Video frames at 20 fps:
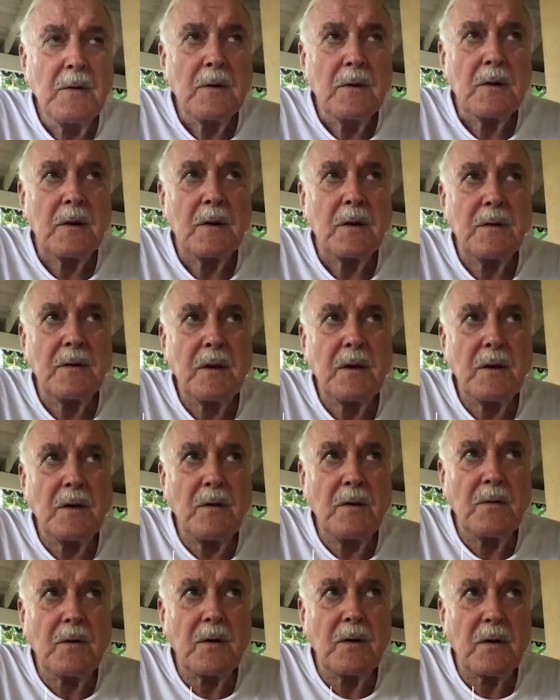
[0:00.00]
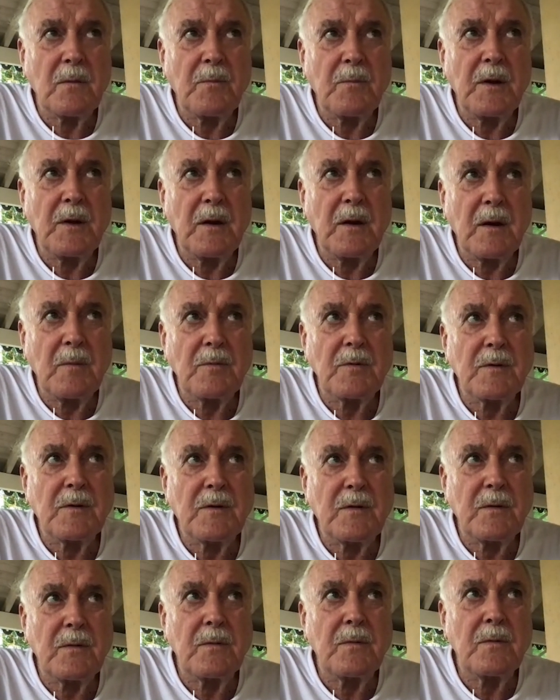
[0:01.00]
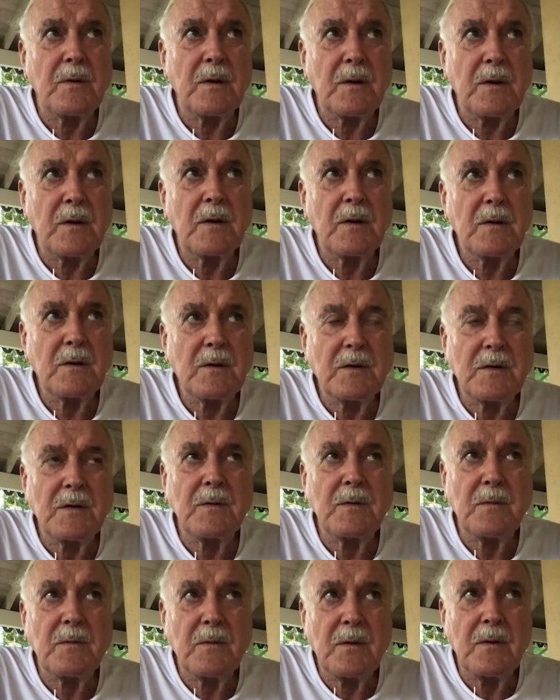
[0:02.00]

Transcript: and then you've got to be able to